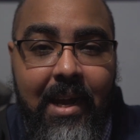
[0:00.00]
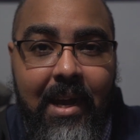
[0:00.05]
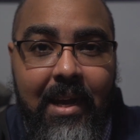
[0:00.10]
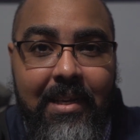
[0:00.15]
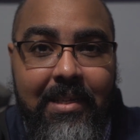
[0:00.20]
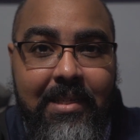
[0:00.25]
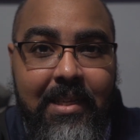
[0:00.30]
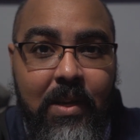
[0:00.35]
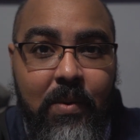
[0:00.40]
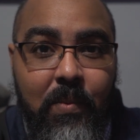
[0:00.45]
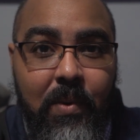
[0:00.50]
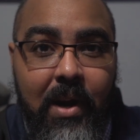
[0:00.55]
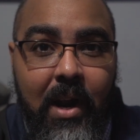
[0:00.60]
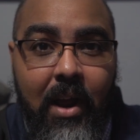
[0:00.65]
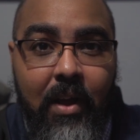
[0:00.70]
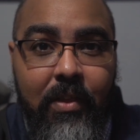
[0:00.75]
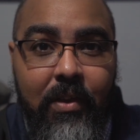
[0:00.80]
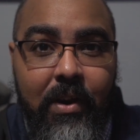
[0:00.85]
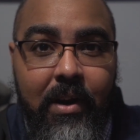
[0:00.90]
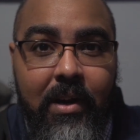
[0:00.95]
see what
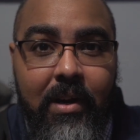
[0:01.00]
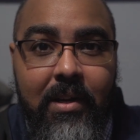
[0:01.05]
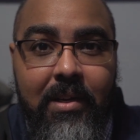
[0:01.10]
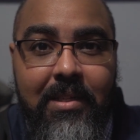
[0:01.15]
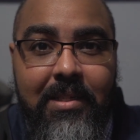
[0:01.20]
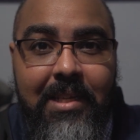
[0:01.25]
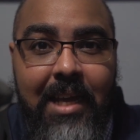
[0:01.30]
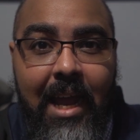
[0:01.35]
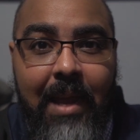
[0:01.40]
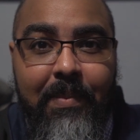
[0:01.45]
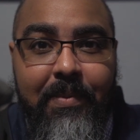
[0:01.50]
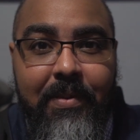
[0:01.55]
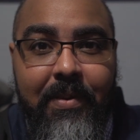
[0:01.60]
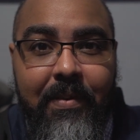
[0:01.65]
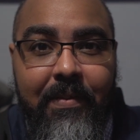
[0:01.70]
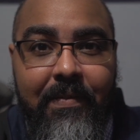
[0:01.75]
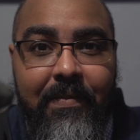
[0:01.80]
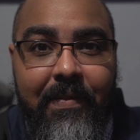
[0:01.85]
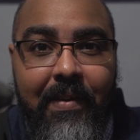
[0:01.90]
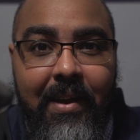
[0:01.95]
other types
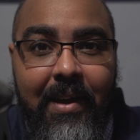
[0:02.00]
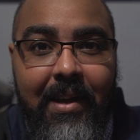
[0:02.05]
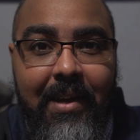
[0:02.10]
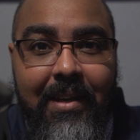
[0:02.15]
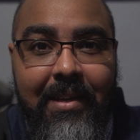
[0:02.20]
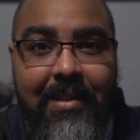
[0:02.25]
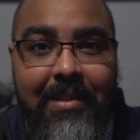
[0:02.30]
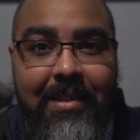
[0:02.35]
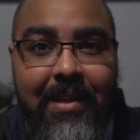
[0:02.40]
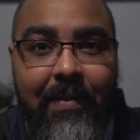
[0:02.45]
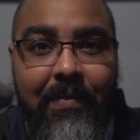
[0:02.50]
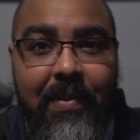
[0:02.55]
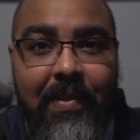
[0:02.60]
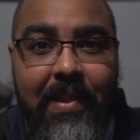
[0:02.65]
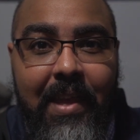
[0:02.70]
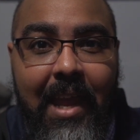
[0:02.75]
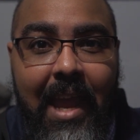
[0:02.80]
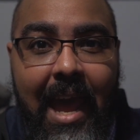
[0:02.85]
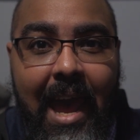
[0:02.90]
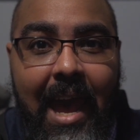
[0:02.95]
of stuff that
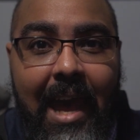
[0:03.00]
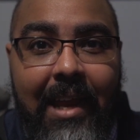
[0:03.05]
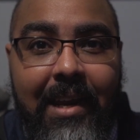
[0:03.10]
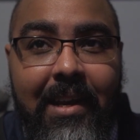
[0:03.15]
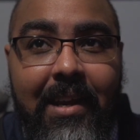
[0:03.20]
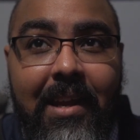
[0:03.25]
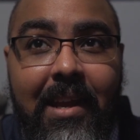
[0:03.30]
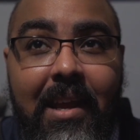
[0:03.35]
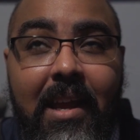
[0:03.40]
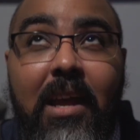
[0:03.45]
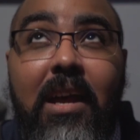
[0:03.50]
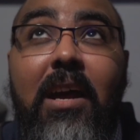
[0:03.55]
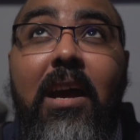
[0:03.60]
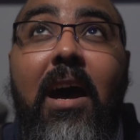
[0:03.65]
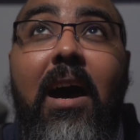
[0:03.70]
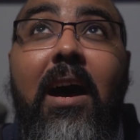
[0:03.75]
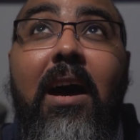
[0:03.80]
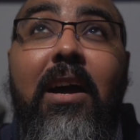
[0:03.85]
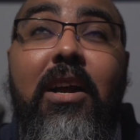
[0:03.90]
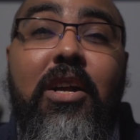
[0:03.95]
they add
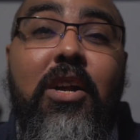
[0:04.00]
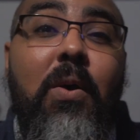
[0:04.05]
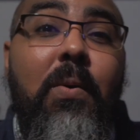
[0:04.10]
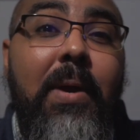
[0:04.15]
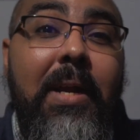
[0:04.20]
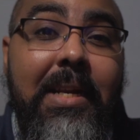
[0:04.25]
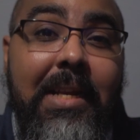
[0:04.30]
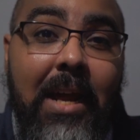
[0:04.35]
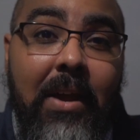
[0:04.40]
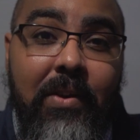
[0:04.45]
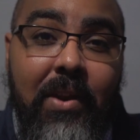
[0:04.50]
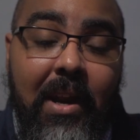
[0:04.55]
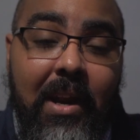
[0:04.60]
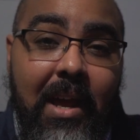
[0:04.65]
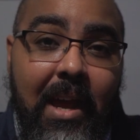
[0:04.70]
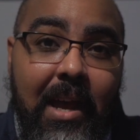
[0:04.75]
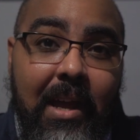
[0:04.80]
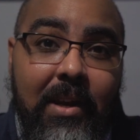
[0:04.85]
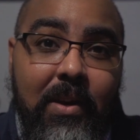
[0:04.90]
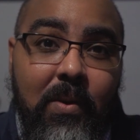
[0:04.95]
going down the
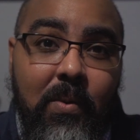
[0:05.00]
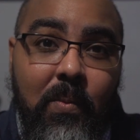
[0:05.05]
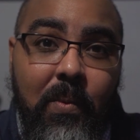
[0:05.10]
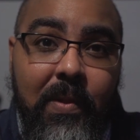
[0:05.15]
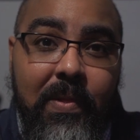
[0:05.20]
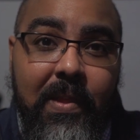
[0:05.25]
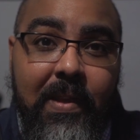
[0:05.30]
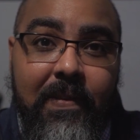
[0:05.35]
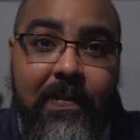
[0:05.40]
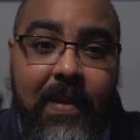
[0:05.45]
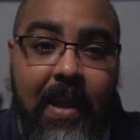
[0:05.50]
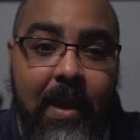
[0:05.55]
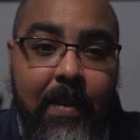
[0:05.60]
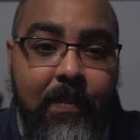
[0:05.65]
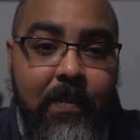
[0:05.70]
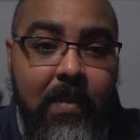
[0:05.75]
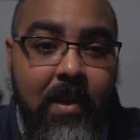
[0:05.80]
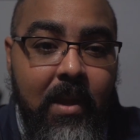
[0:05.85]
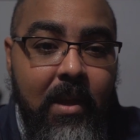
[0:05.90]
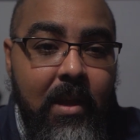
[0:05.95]
line with this
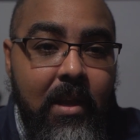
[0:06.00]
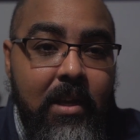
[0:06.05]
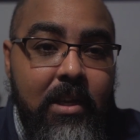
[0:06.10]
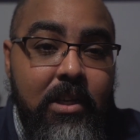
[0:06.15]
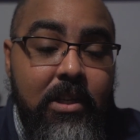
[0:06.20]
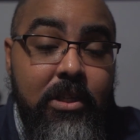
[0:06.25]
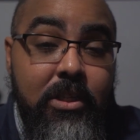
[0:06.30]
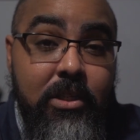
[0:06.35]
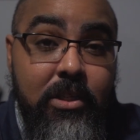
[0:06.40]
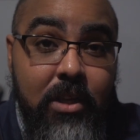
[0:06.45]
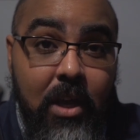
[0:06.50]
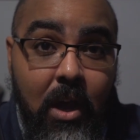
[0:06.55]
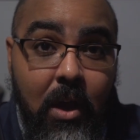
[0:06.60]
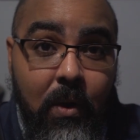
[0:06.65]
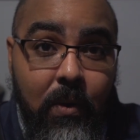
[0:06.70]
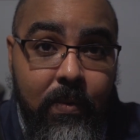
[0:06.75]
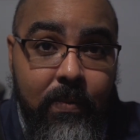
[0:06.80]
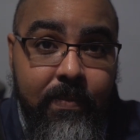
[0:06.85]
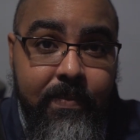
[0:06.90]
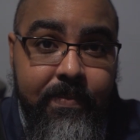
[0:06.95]
game.
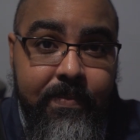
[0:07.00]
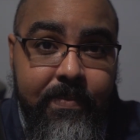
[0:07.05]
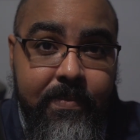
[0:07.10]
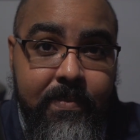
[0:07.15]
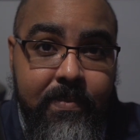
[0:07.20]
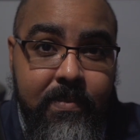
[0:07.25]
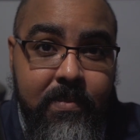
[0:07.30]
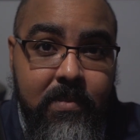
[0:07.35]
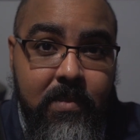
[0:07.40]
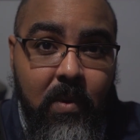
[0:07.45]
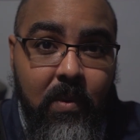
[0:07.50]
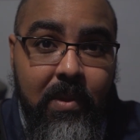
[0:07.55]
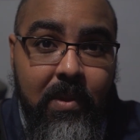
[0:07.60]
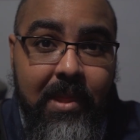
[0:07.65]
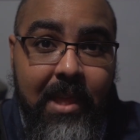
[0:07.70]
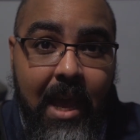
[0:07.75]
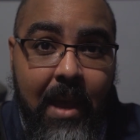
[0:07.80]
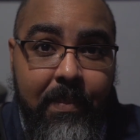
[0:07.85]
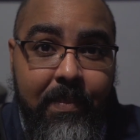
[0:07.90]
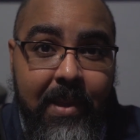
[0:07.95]
So, with
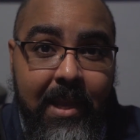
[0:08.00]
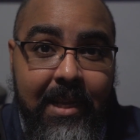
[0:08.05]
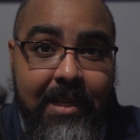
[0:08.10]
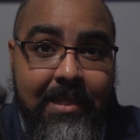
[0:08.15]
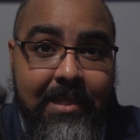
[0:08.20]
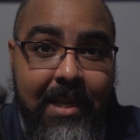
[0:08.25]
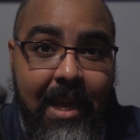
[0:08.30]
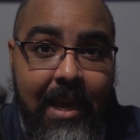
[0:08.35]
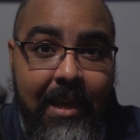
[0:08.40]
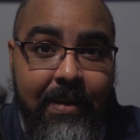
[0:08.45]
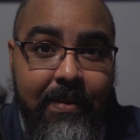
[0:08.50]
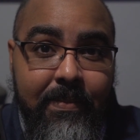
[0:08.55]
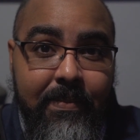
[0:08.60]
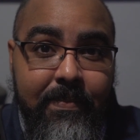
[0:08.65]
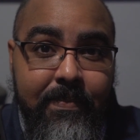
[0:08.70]
that being said,